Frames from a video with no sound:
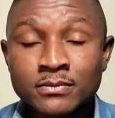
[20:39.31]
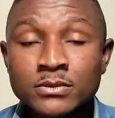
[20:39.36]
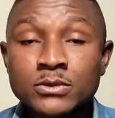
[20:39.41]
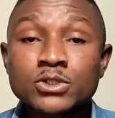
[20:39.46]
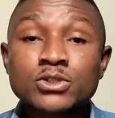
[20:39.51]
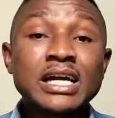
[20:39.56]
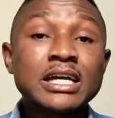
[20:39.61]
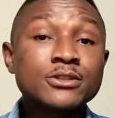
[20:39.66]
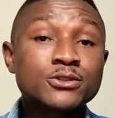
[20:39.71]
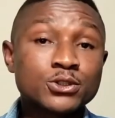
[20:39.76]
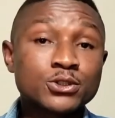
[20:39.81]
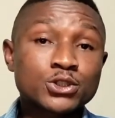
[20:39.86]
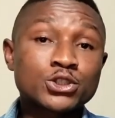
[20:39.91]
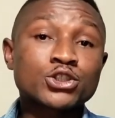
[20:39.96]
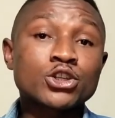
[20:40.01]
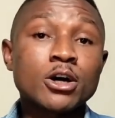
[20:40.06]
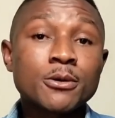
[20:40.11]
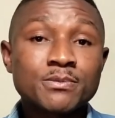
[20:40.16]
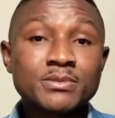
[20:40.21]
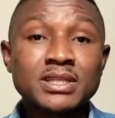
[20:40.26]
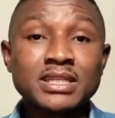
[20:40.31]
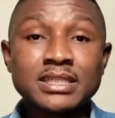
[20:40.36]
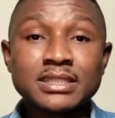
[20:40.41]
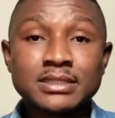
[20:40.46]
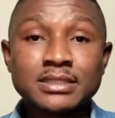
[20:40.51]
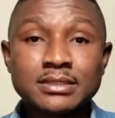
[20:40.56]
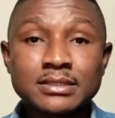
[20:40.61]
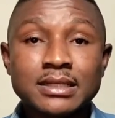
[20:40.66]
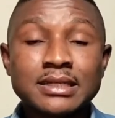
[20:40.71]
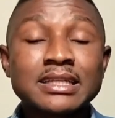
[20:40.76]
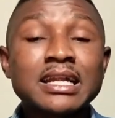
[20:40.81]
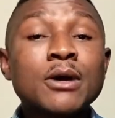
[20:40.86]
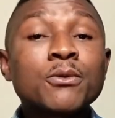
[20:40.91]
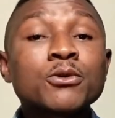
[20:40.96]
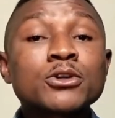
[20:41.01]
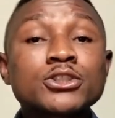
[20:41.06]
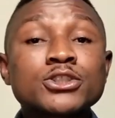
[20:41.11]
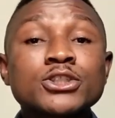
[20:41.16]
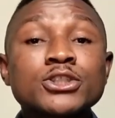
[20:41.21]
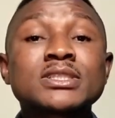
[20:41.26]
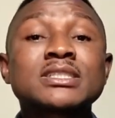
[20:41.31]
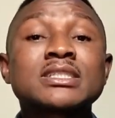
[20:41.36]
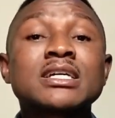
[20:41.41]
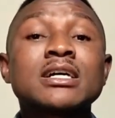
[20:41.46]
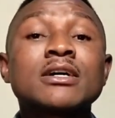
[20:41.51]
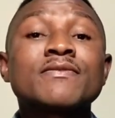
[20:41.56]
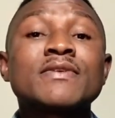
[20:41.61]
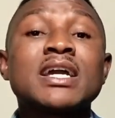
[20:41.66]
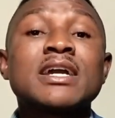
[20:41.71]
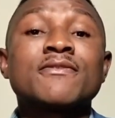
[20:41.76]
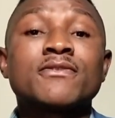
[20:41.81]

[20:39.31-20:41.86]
trying to stop this. And that was just self-effort